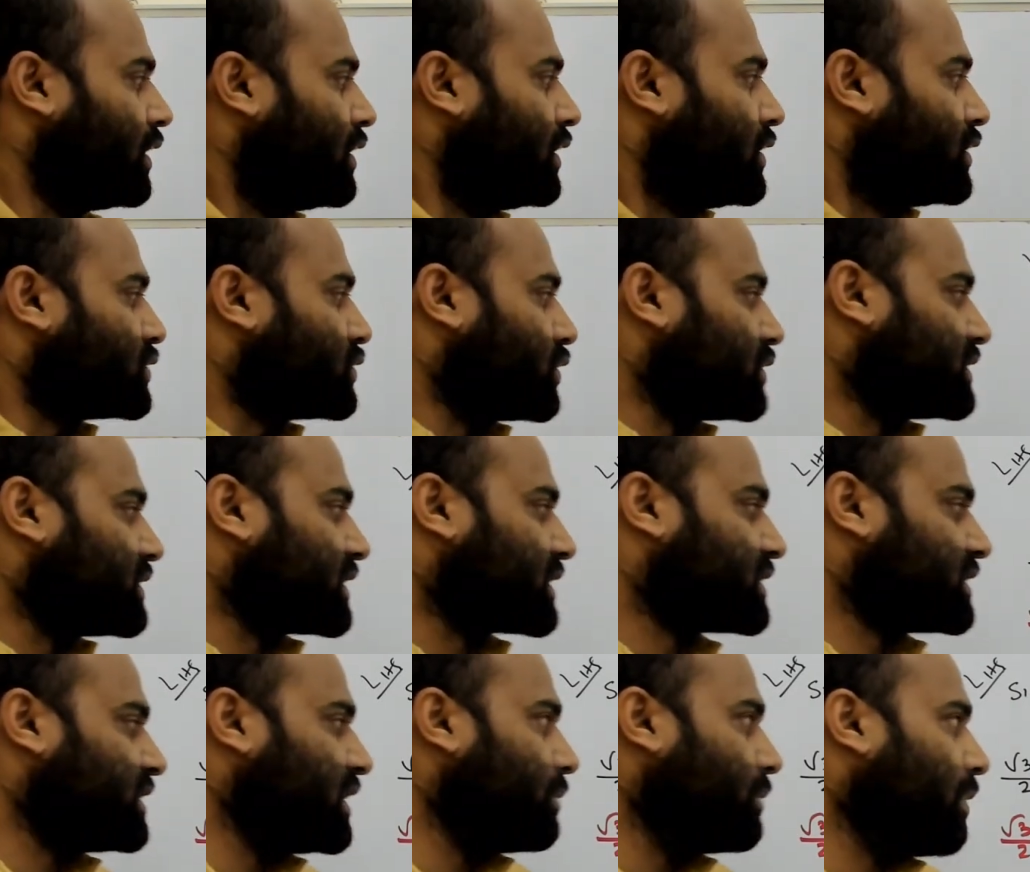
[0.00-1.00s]
So
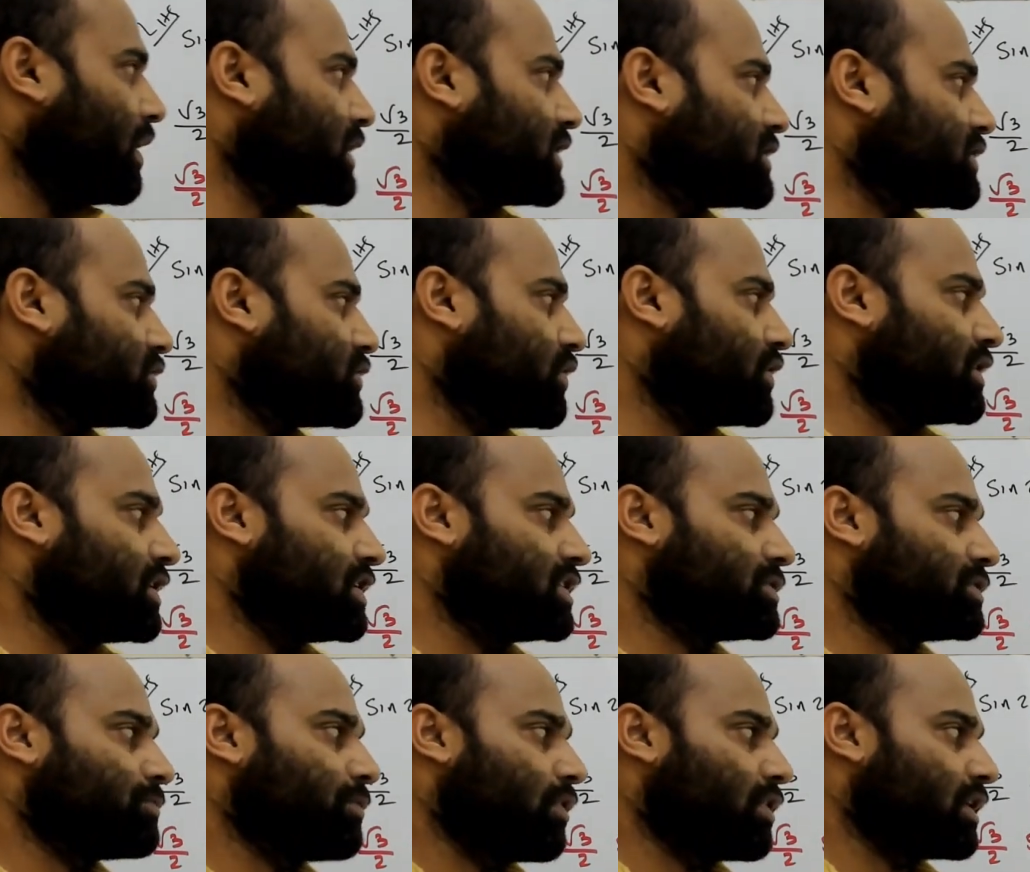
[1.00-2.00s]
60 minus 20 is
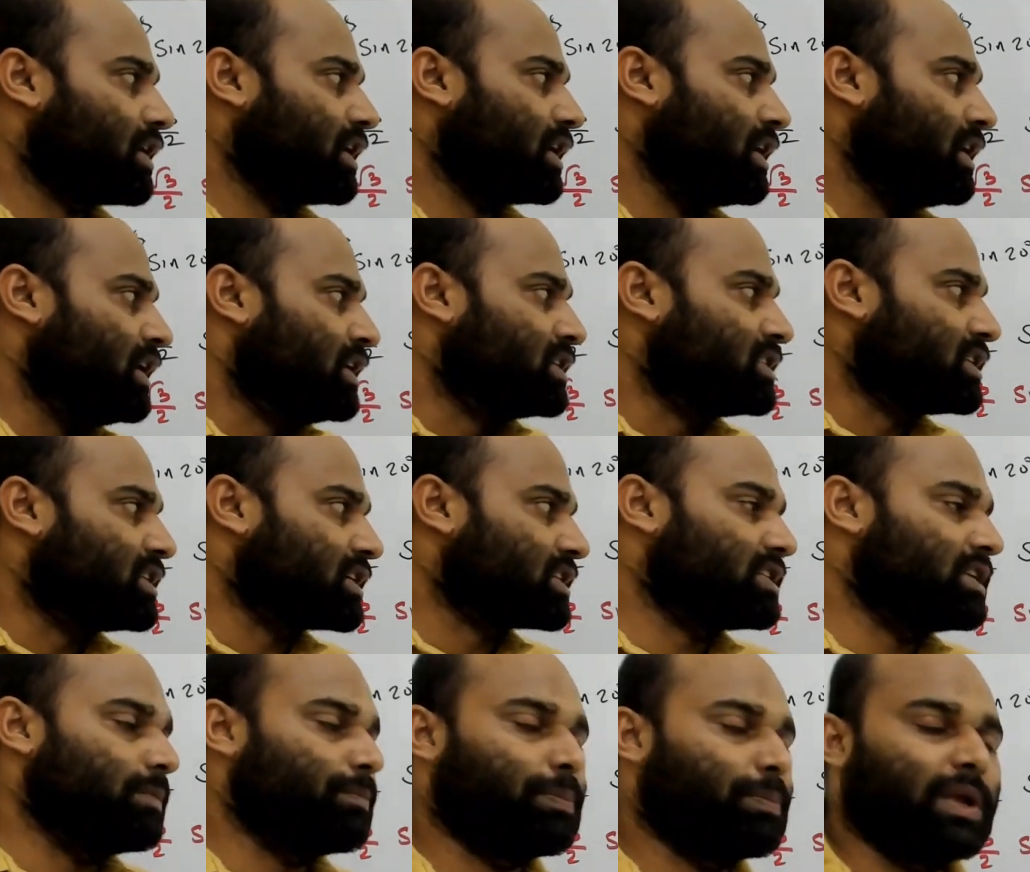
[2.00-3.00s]
40.
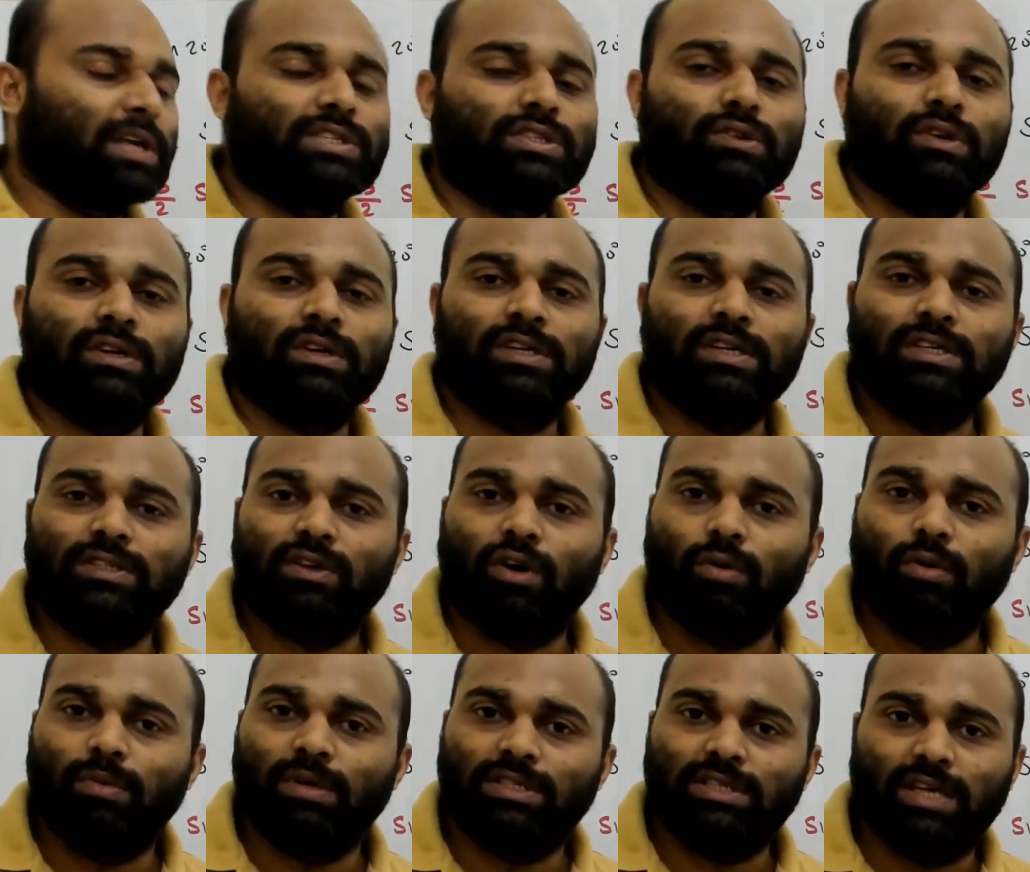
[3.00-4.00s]
60 plus 20 is how
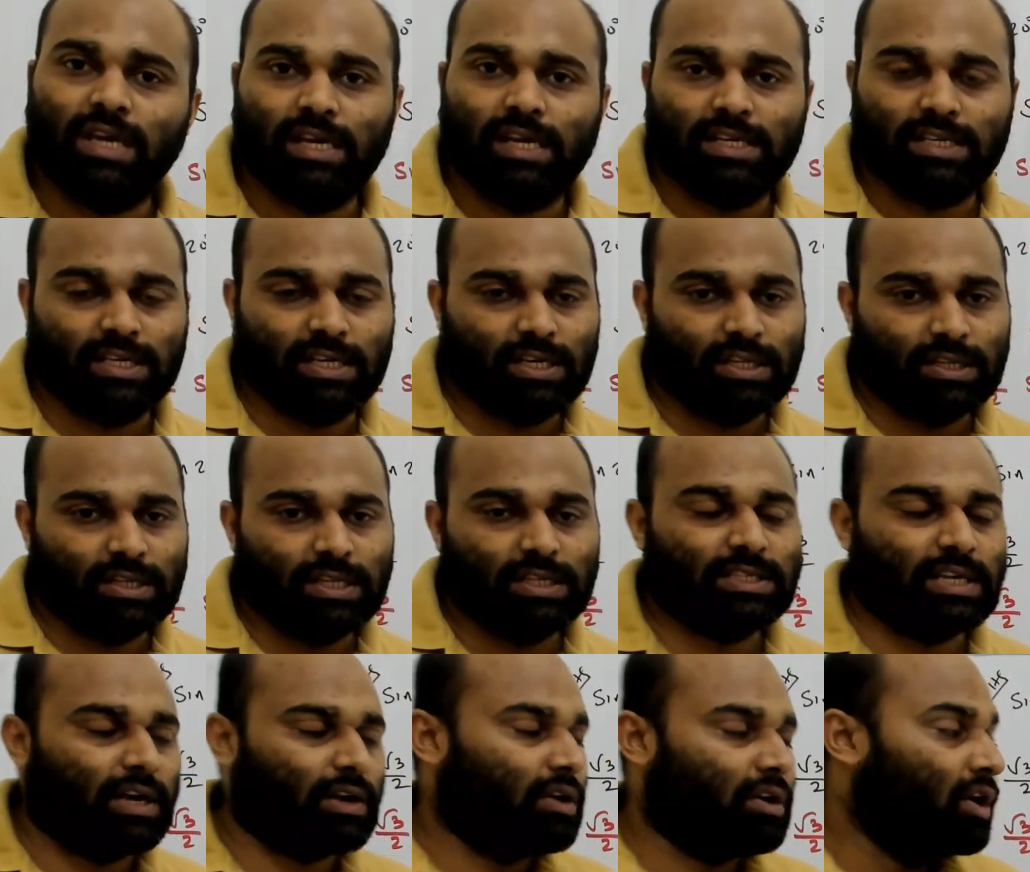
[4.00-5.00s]
much? 80. This
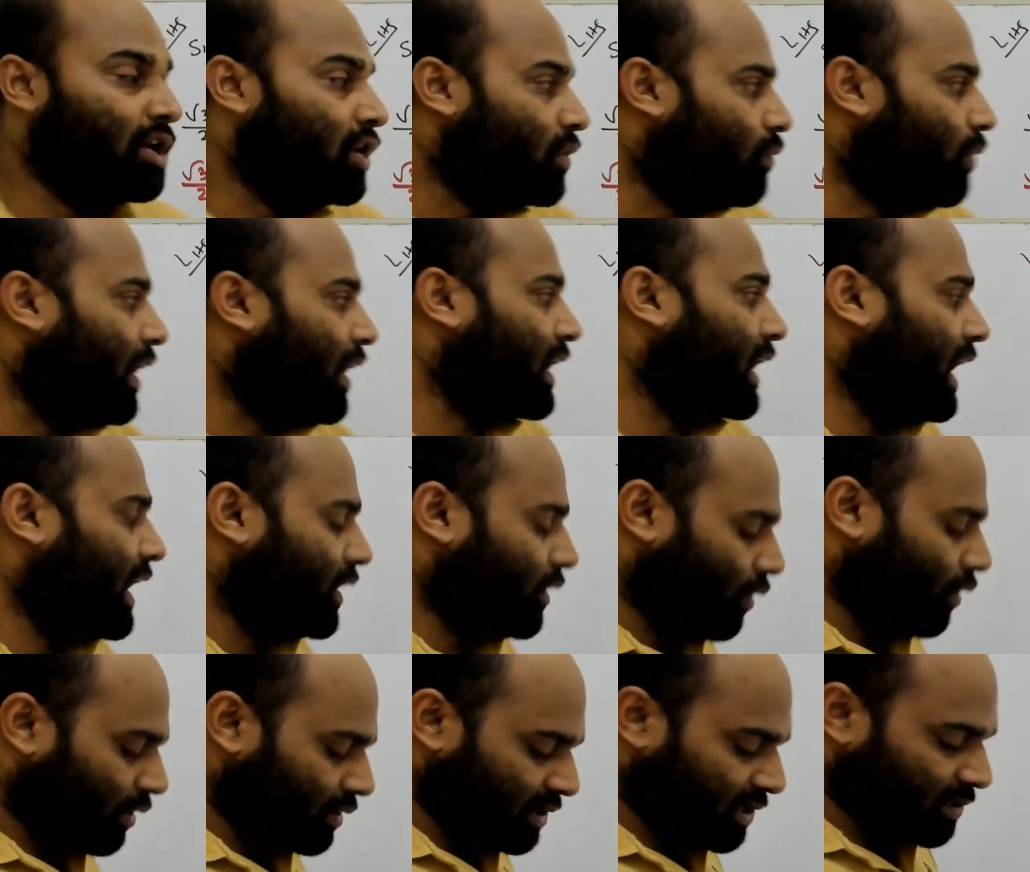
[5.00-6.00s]
side. Why I
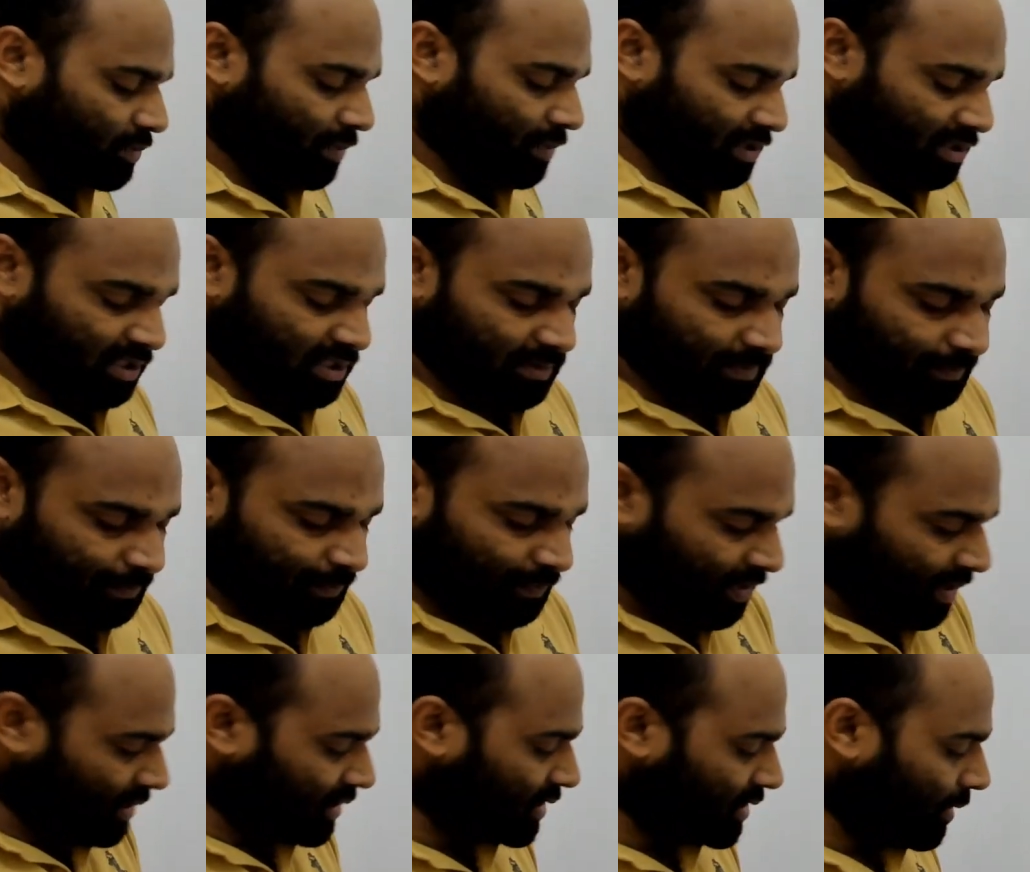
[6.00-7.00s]
wrote this much?
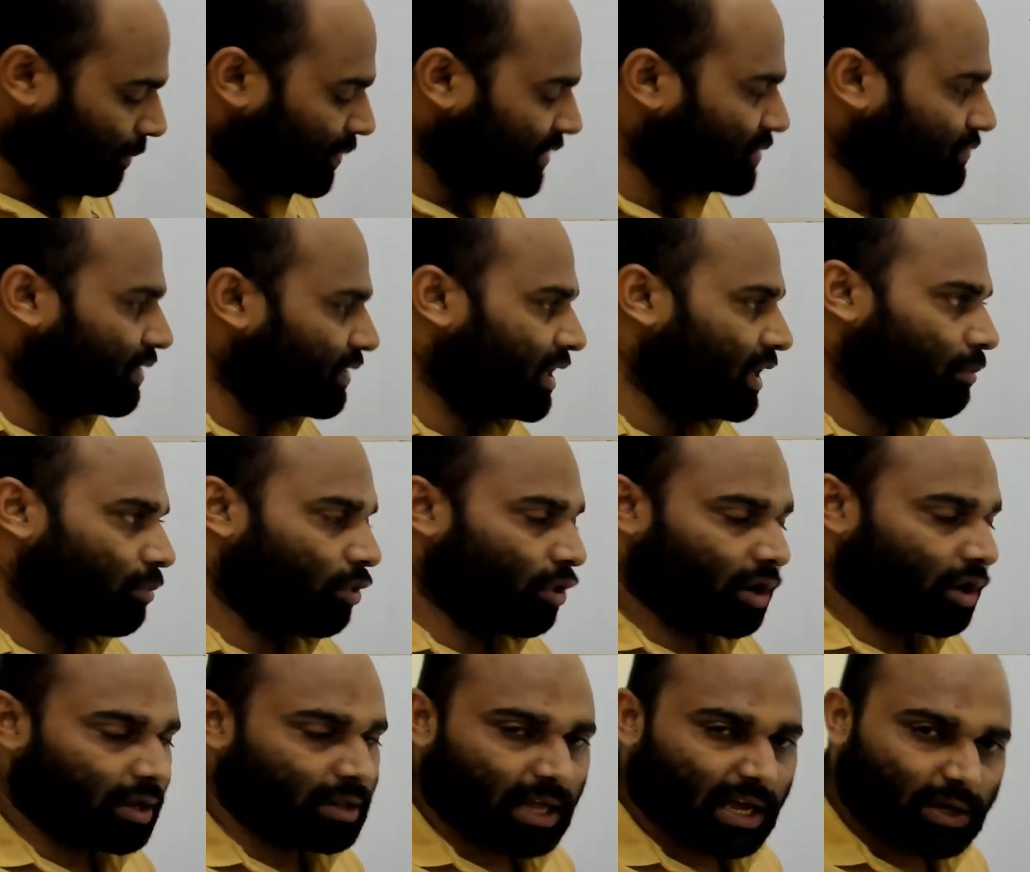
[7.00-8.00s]
This step is very
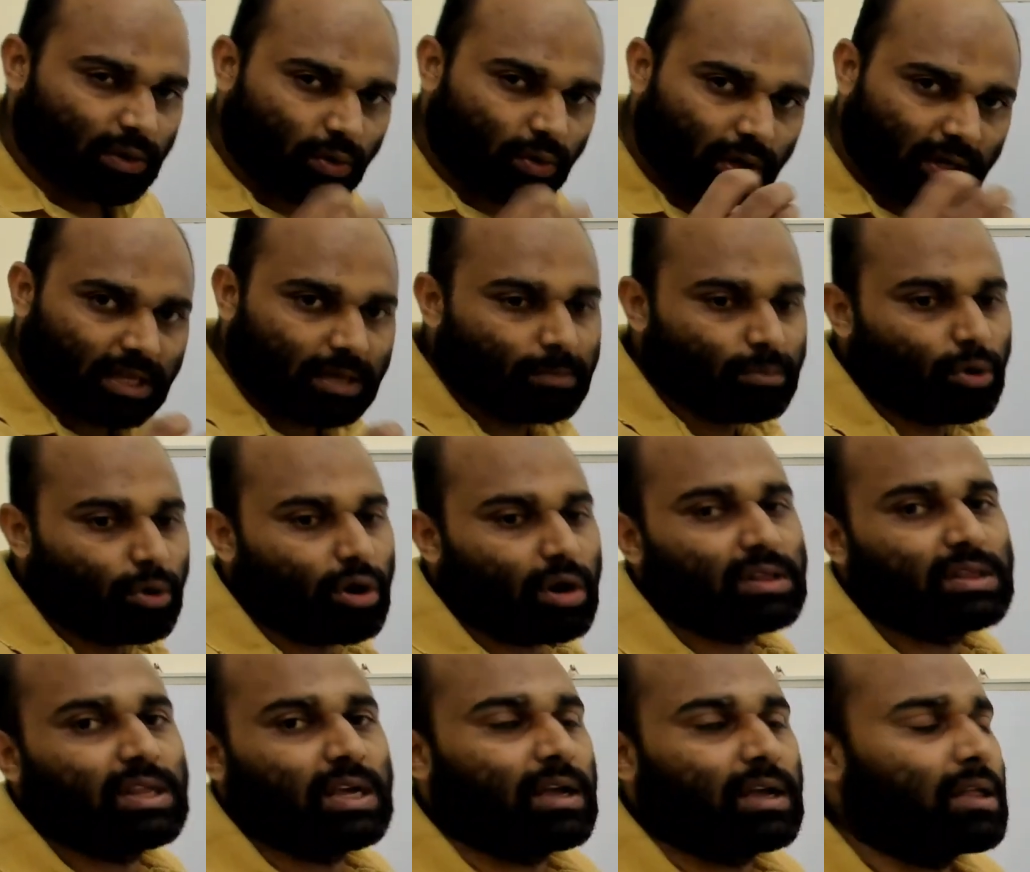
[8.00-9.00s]
important. That only the important
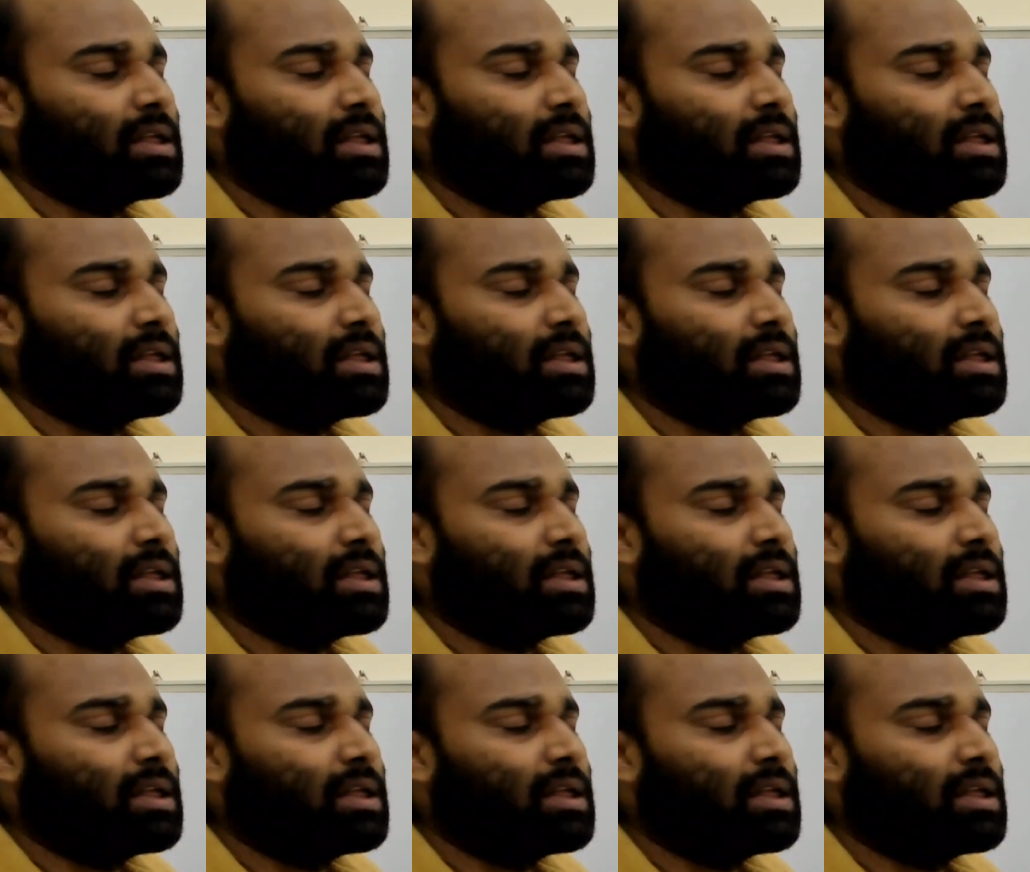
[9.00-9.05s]
thing.